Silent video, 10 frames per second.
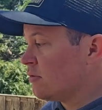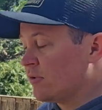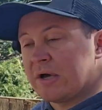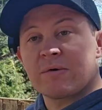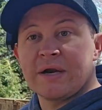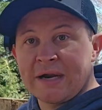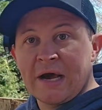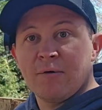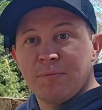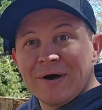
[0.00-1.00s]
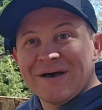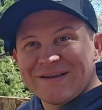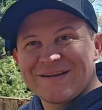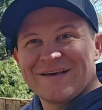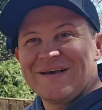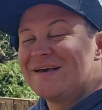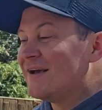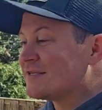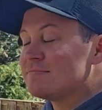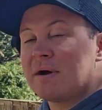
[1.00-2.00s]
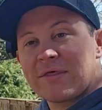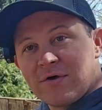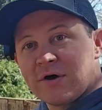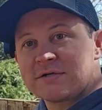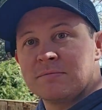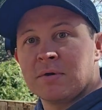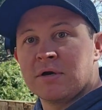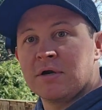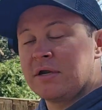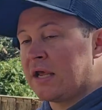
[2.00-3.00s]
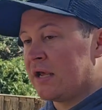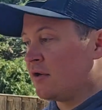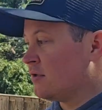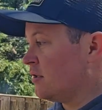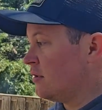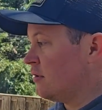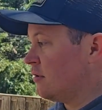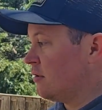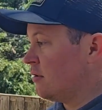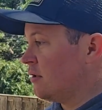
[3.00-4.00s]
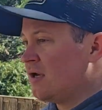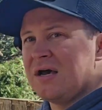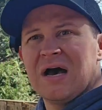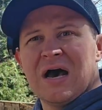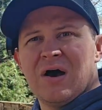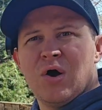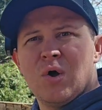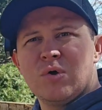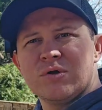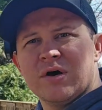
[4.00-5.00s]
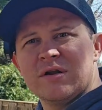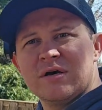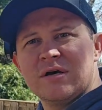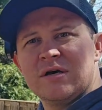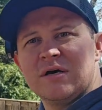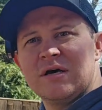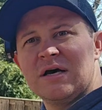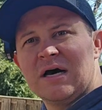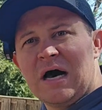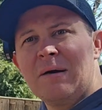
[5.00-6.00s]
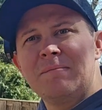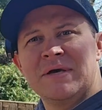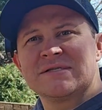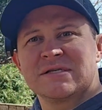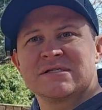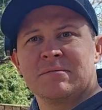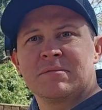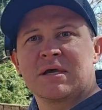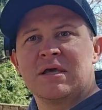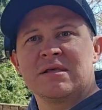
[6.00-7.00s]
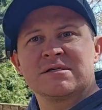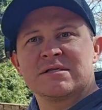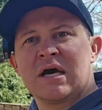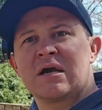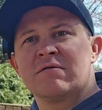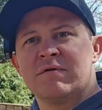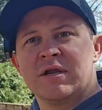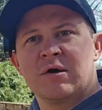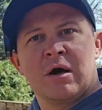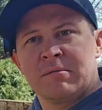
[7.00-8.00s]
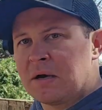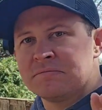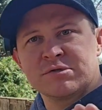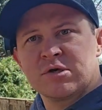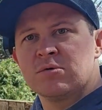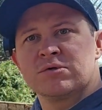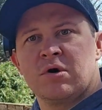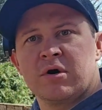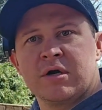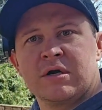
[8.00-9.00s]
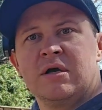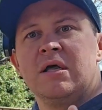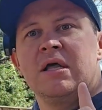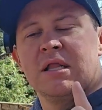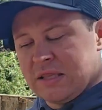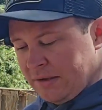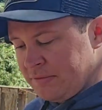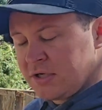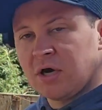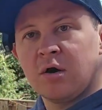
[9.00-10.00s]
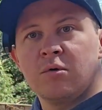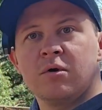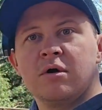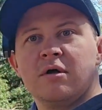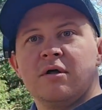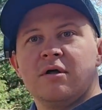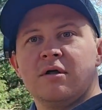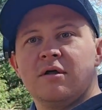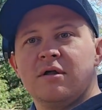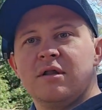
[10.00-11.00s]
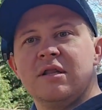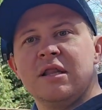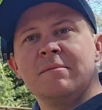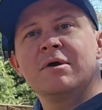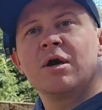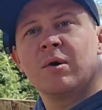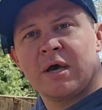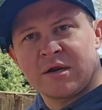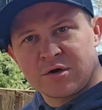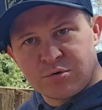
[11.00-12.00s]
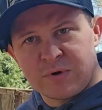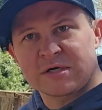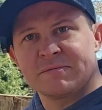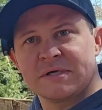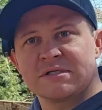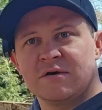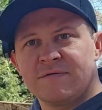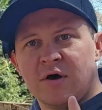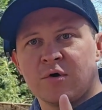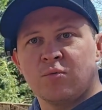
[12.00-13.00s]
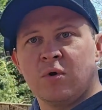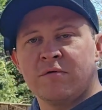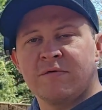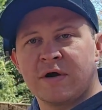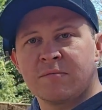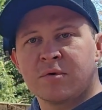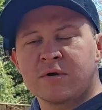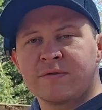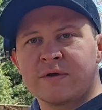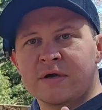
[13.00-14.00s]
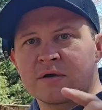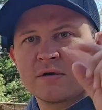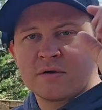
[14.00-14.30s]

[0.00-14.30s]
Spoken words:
Well, not right now, but it's my thought to burn it. And hold on, I'm missing something in this entire video. I'm so sorry. Let me go ahead and correct myself on one very important thing.